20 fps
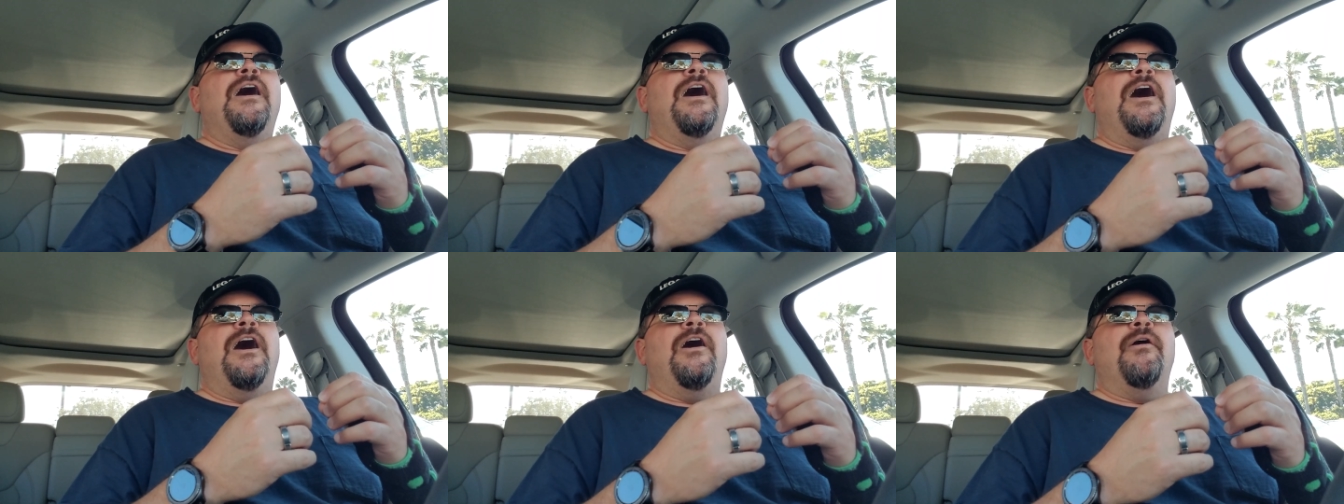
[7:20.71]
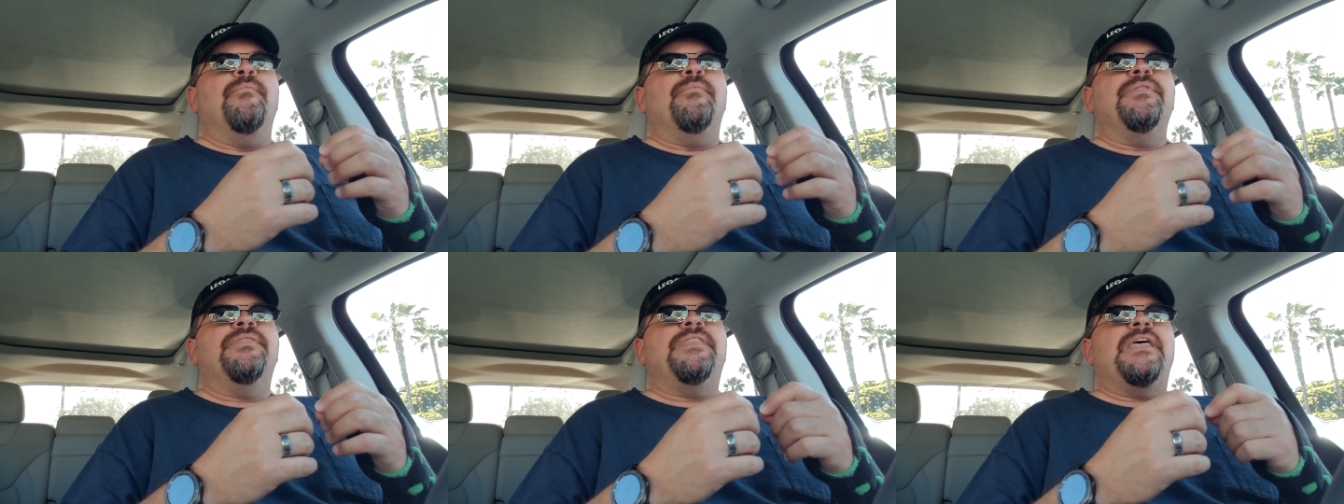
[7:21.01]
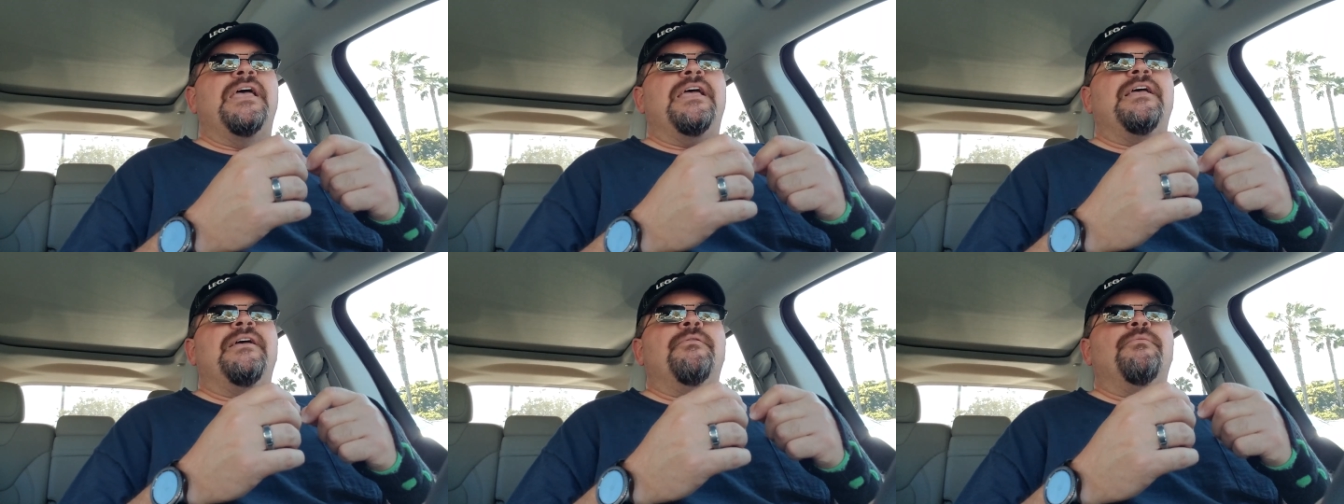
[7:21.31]
Uh,
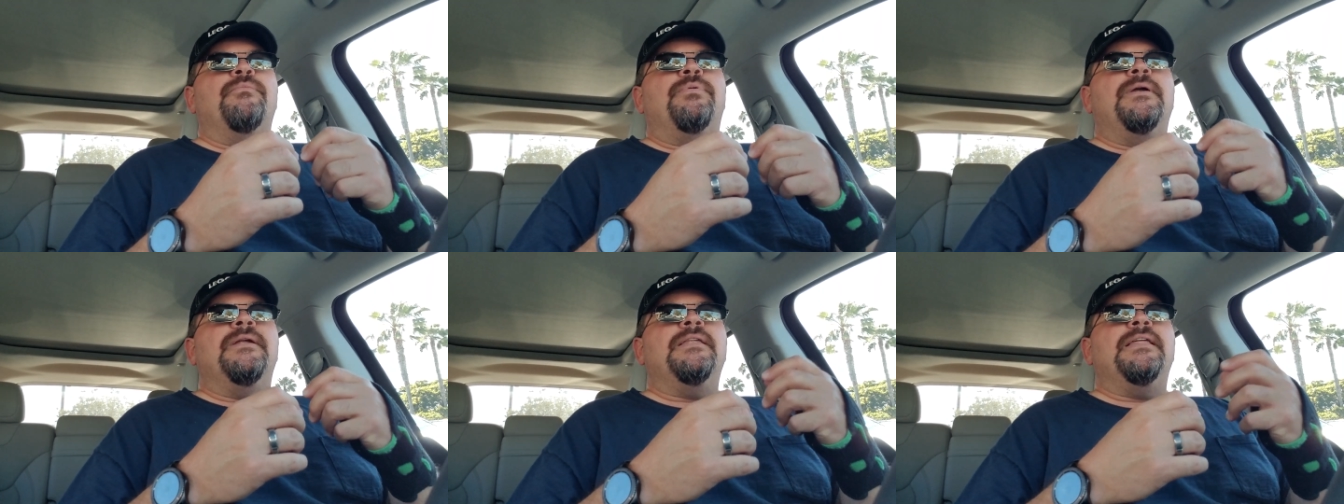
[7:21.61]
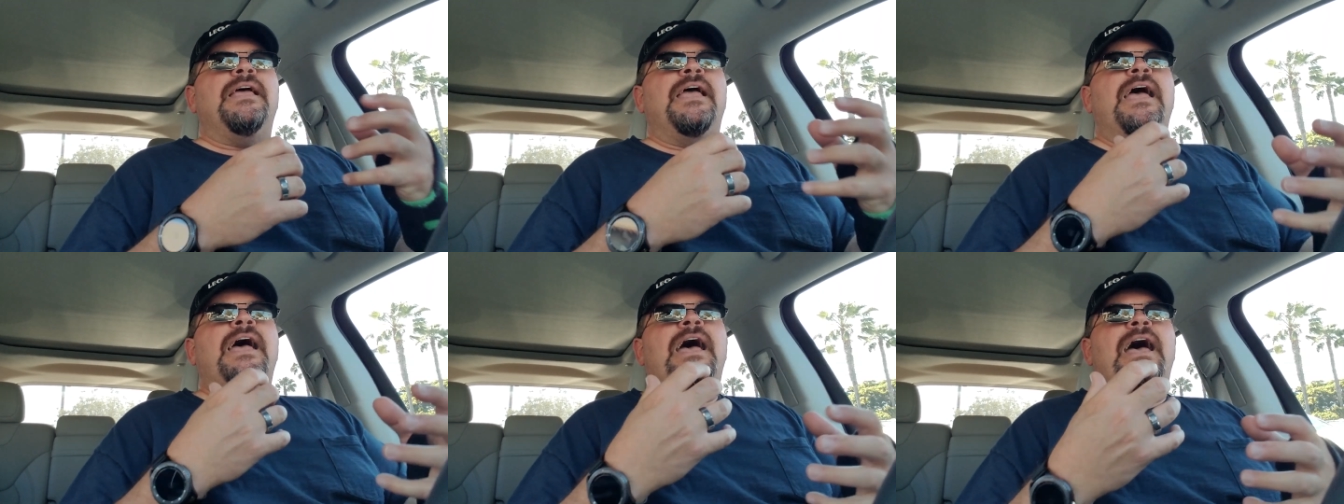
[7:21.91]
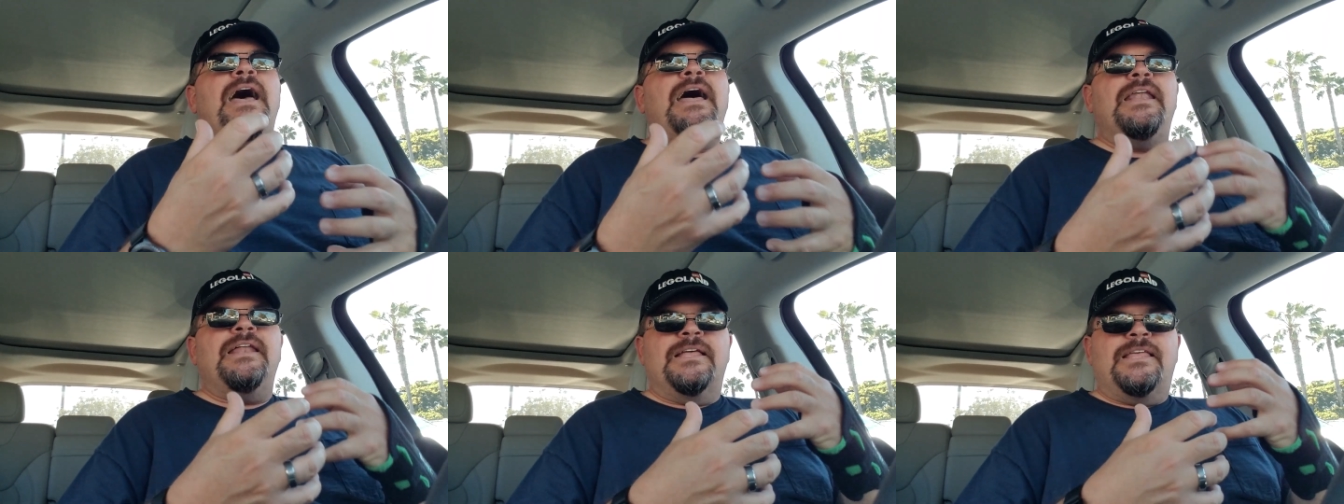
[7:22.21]
they really
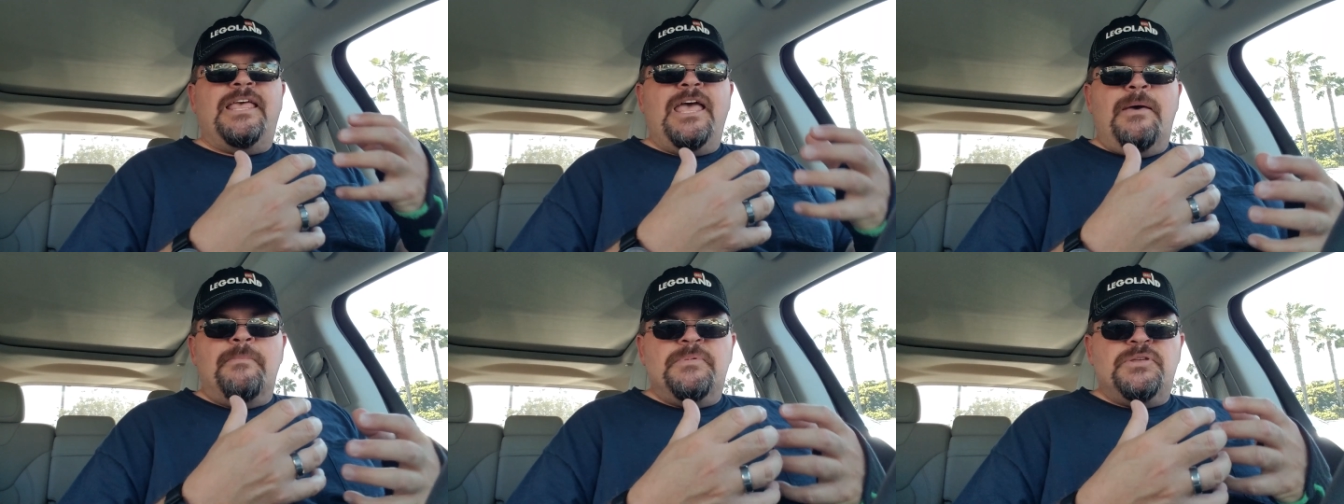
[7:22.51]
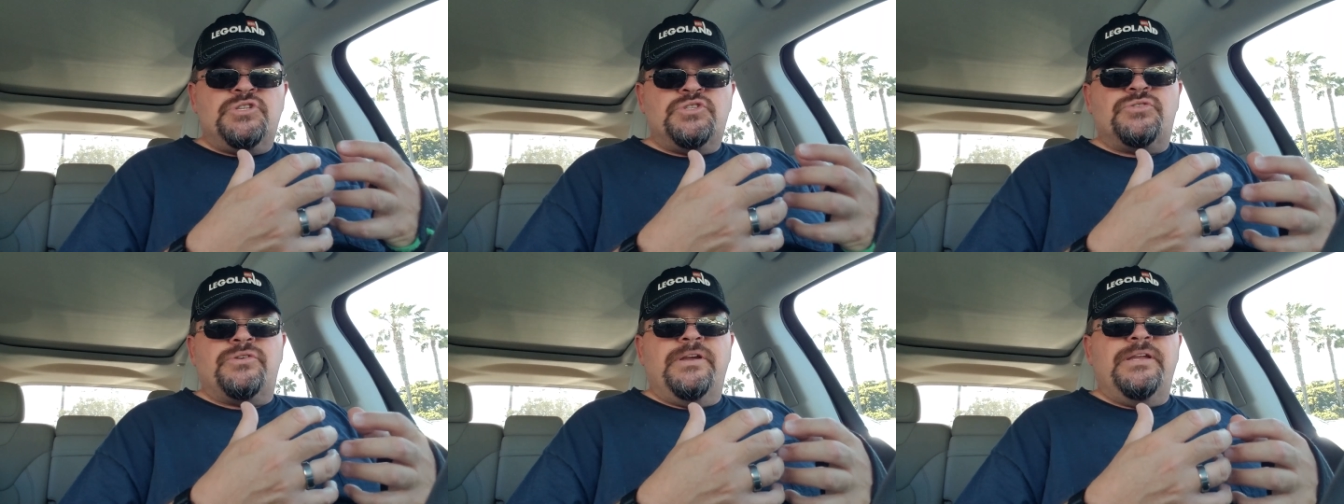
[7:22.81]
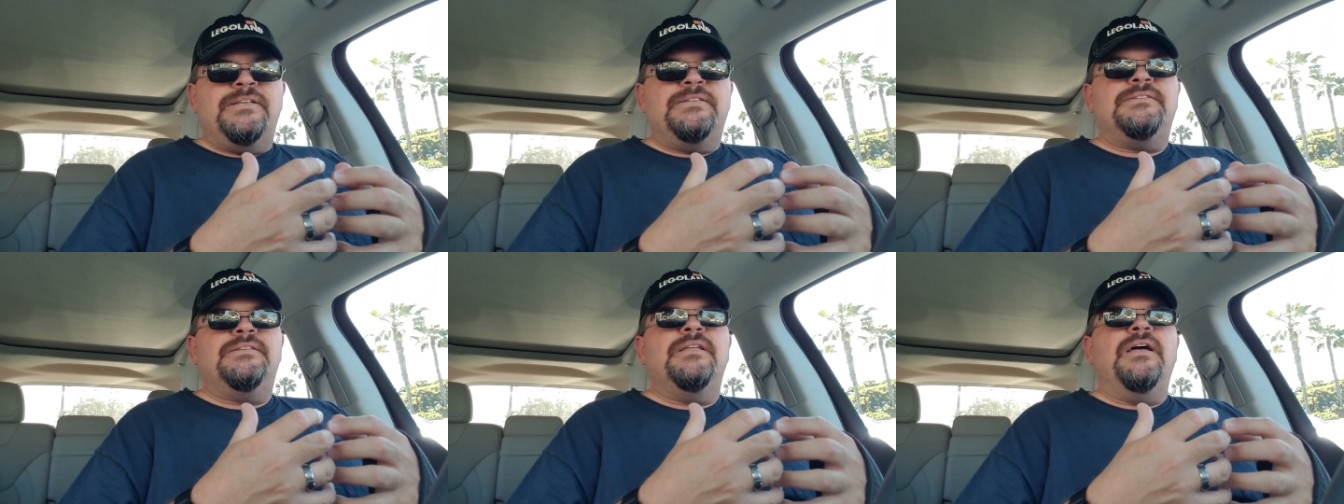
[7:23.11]
had a
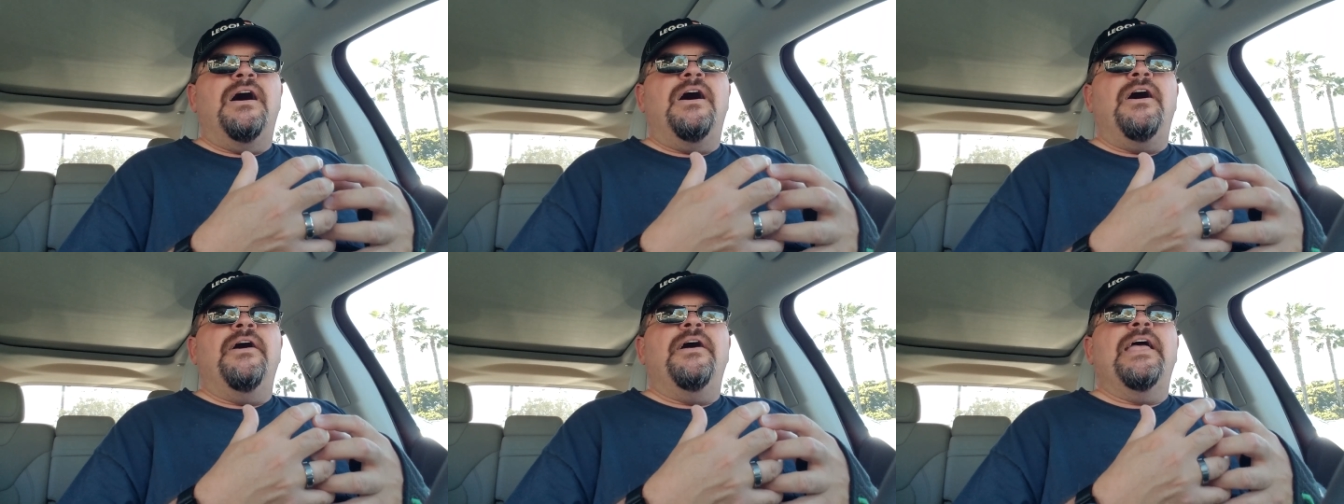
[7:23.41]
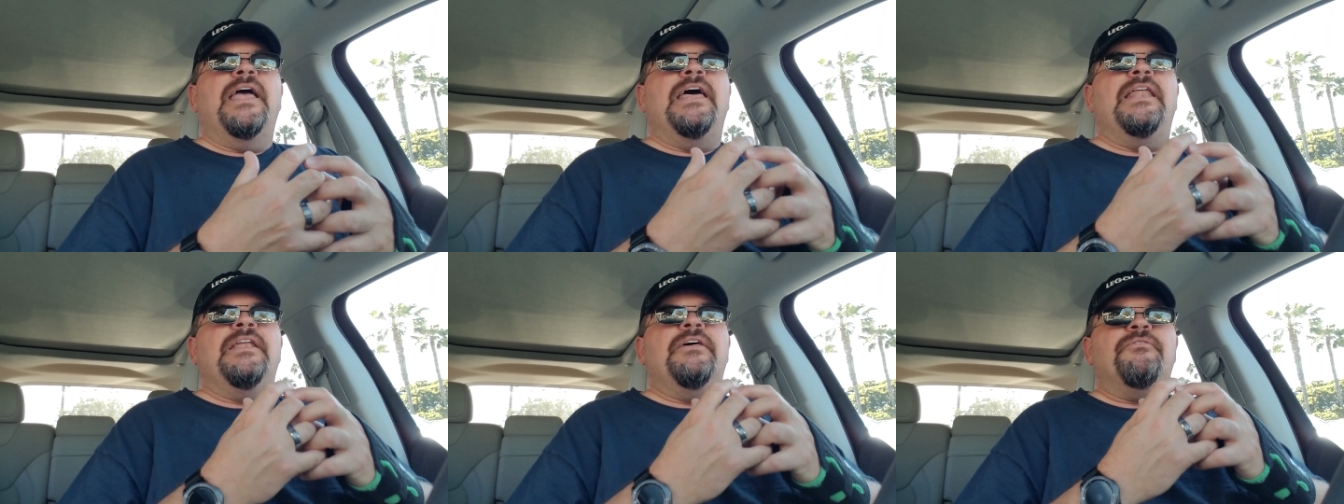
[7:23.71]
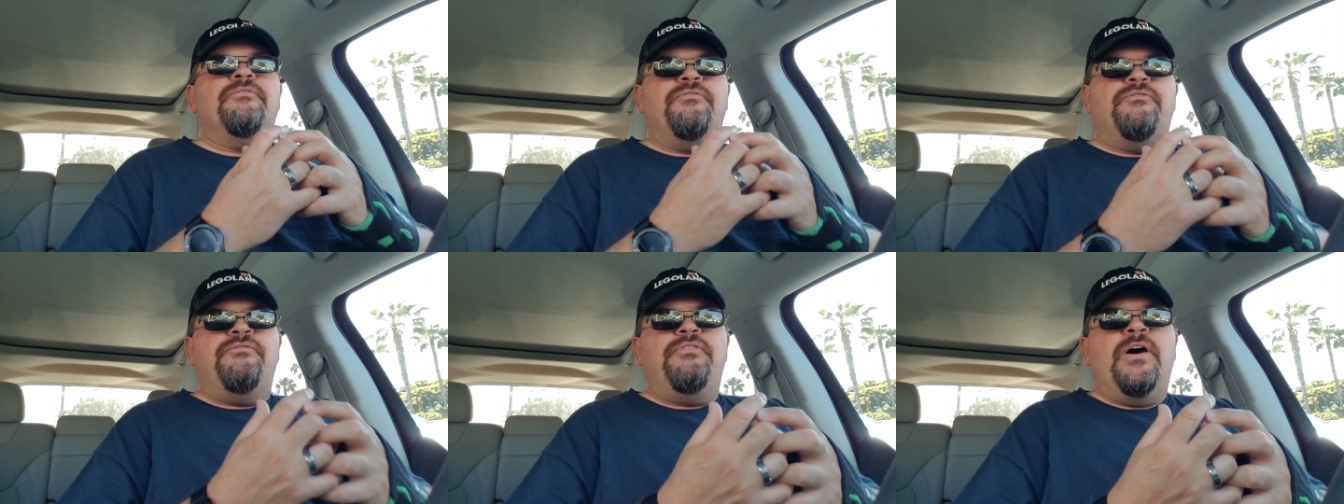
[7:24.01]
chemistry, uh, and
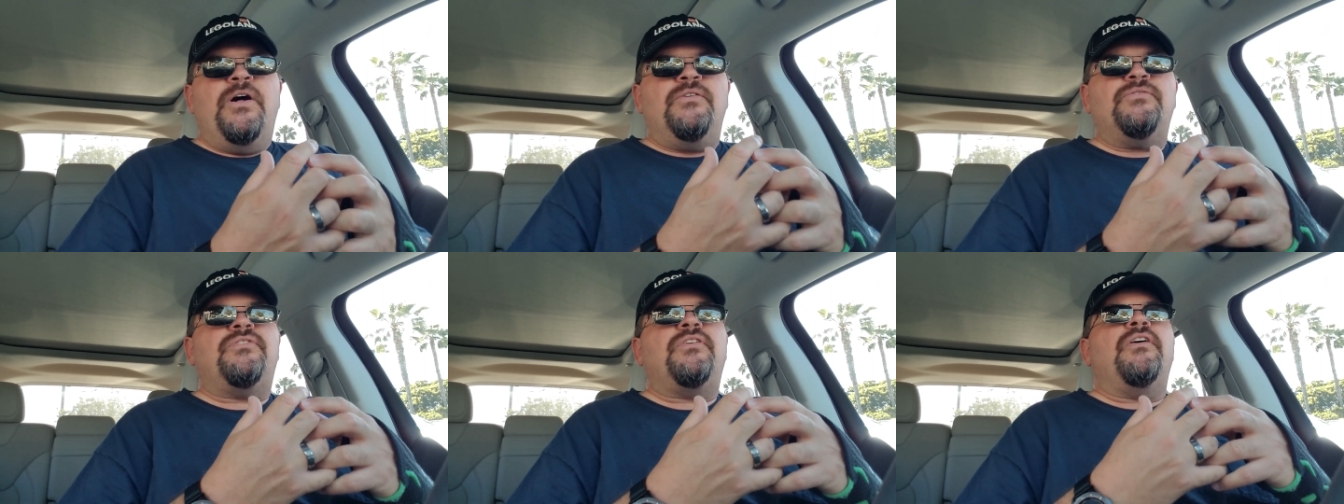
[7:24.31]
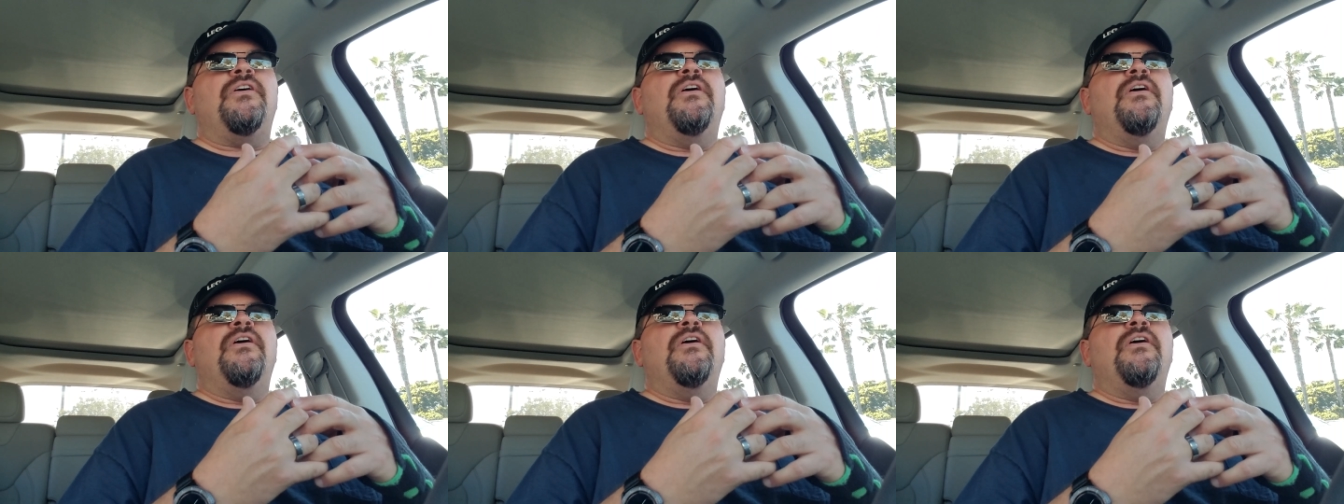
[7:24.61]
it felt